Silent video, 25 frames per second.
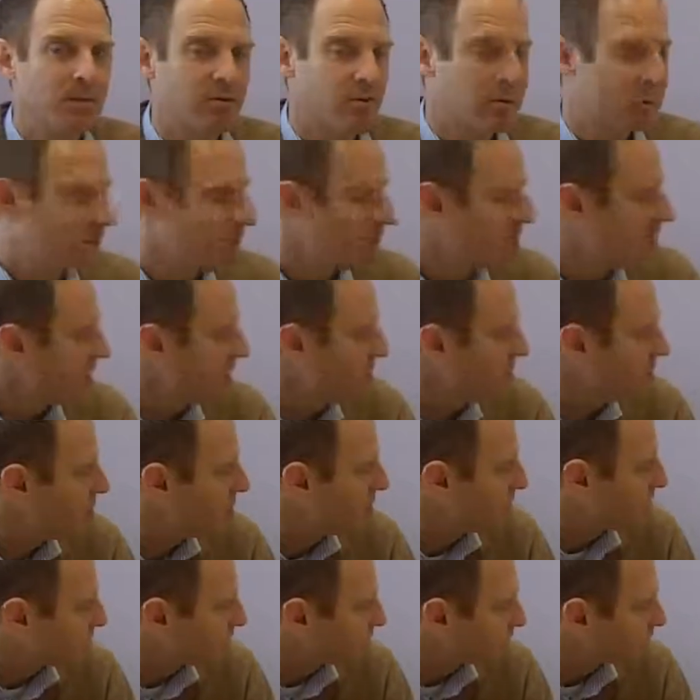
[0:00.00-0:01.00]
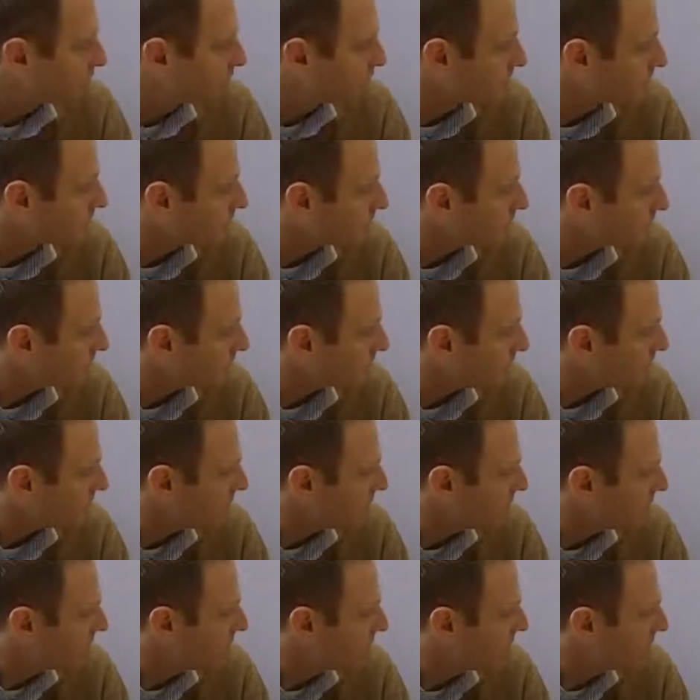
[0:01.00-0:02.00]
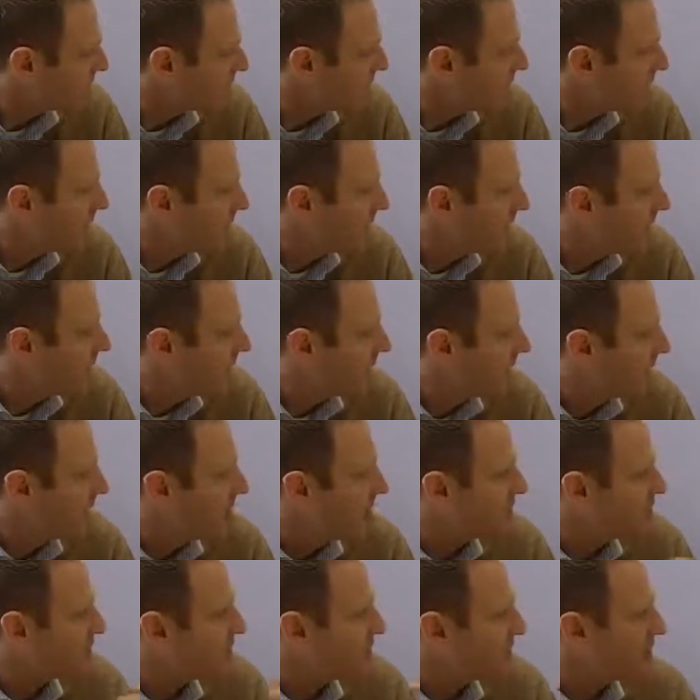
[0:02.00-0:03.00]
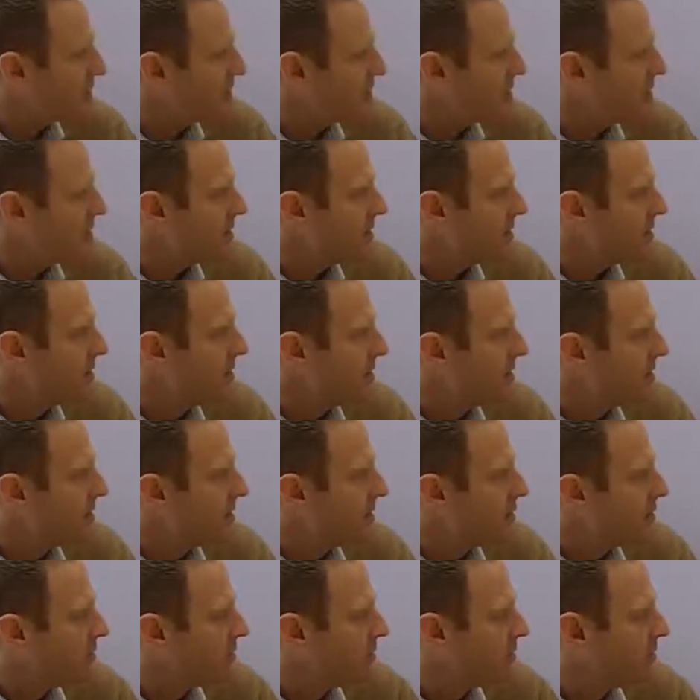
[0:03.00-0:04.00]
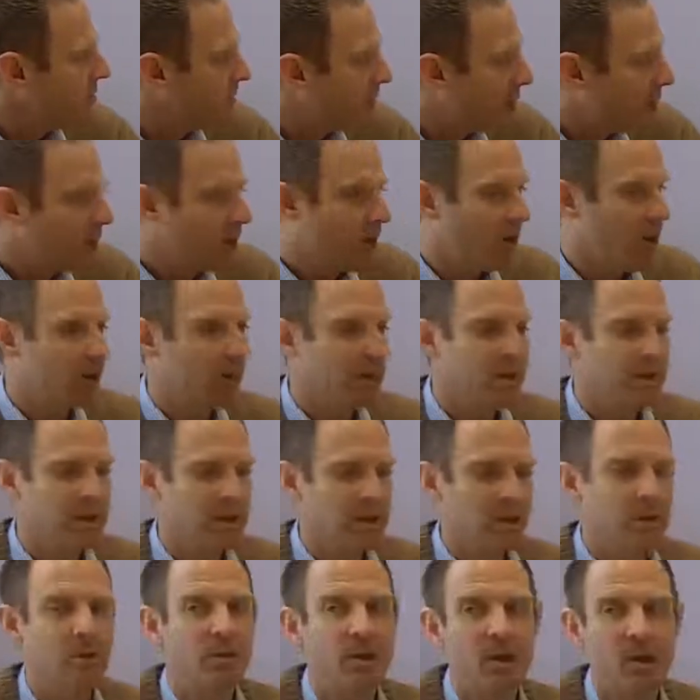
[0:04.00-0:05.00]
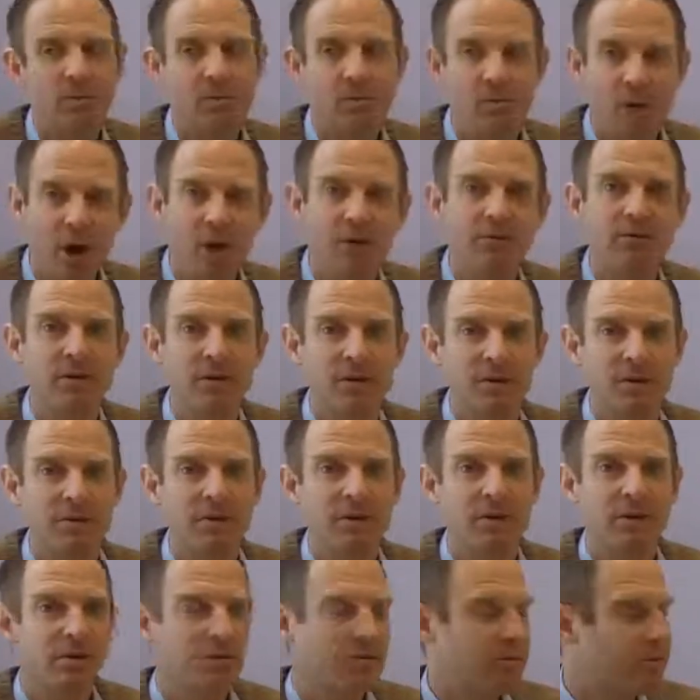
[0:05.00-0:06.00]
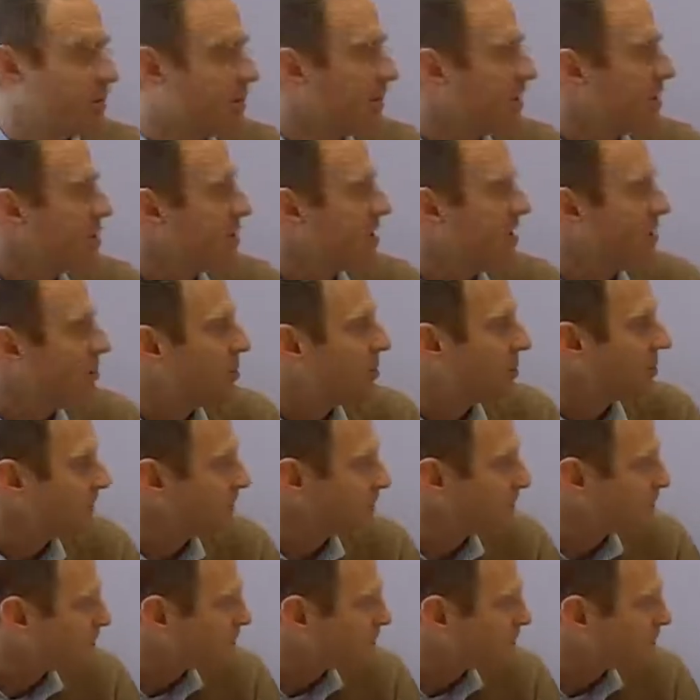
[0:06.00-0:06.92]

for example, or a sudden fall in profits, for example.